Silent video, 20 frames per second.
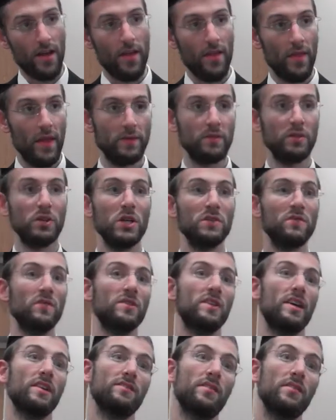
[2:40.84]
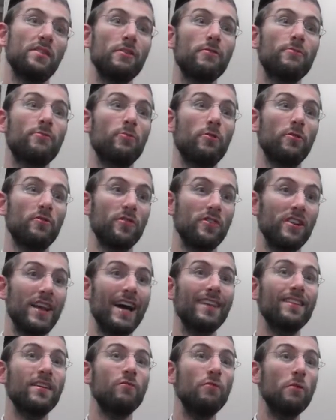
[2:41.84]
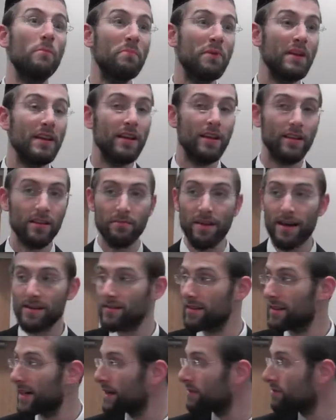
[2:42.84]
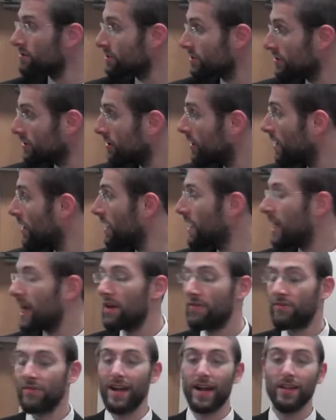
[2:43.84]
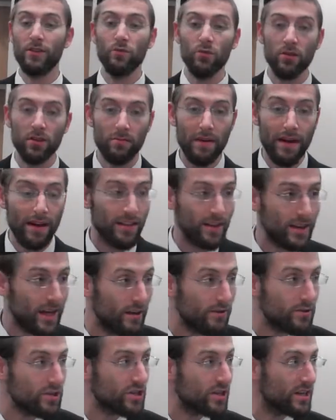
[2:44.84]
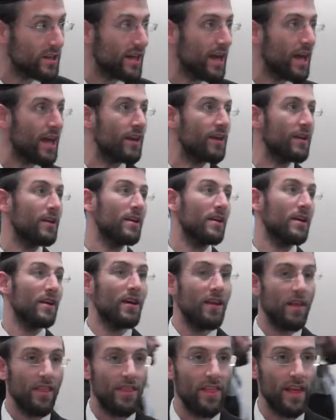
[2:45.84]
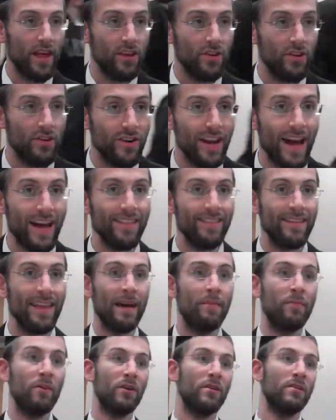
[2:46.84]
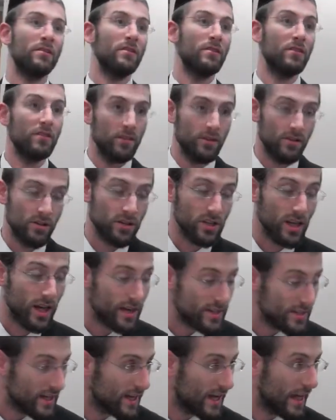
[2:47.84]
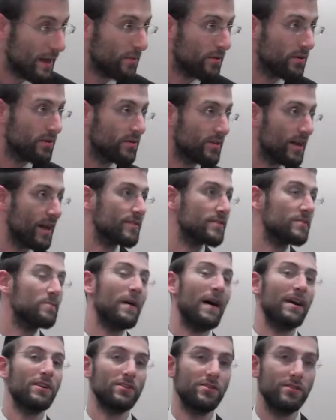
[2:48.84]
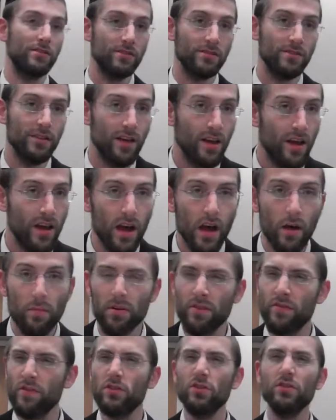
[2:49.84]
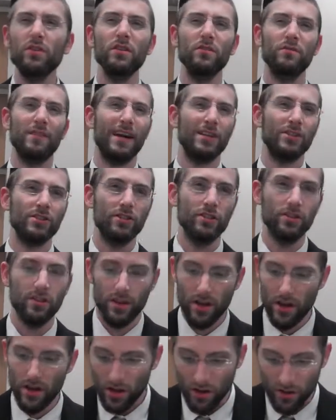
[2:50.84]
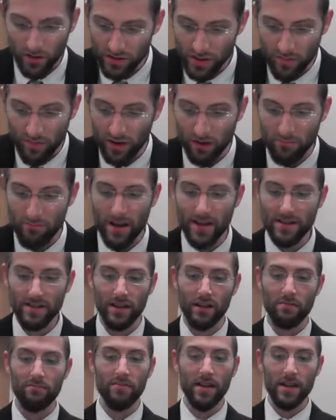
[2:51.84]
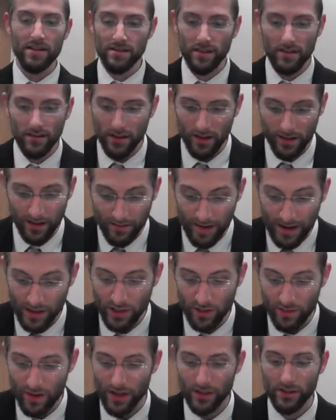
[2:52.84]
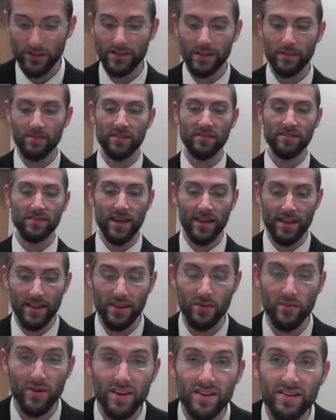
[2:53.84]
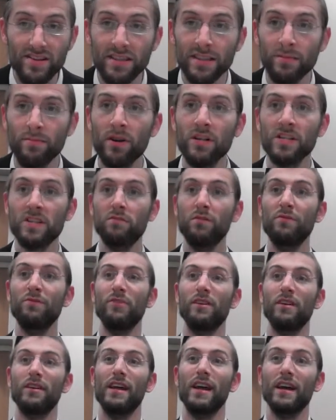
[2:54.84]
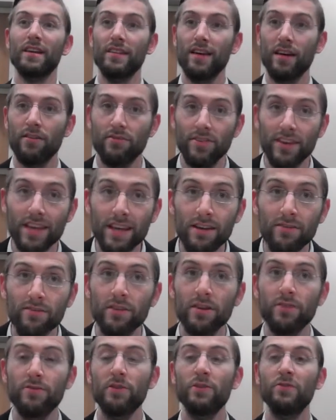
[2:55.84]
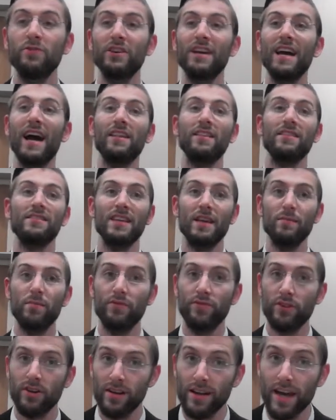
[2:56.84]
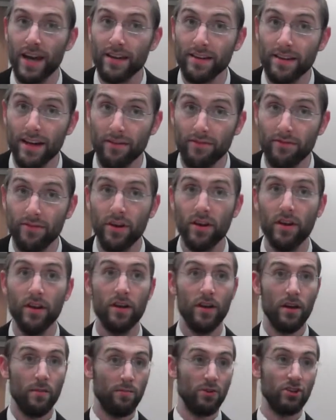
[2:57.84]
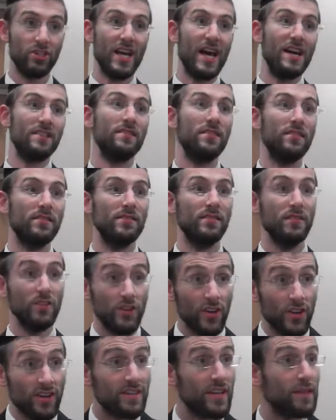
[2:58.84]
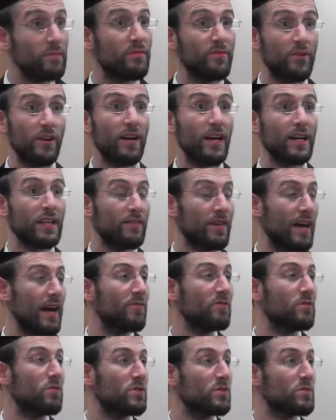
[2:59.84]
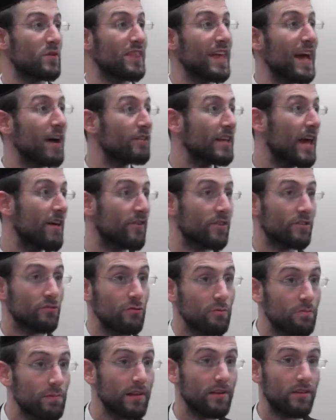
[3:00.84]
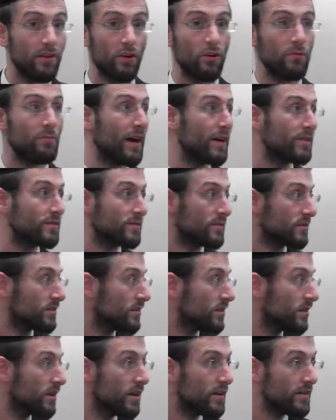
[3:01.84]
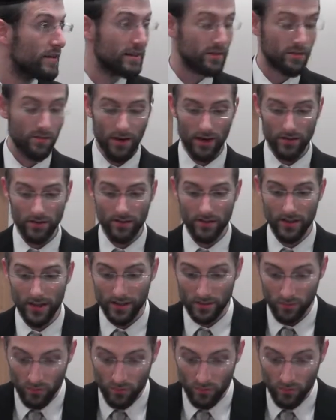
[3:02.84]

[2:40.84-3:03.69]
That's what Taisva says. And therefore, if you're not repeating the Ma'aseh Gerushin, if you're not doing the Gerushin again, then you're not Neman, the Shlich is not Neman. That's Pashtus. But if you look in Rashi, something amazing, an amazing dik in Rashi. Rashi seems to say that there isn't a monos of b'fan nechtav, even if you forgot to say b'fan nechtav, b'shas t'nesim, you could say b'fan nechtav afterwards without having to repeat the whole ma'aseh. That's what Rashi says.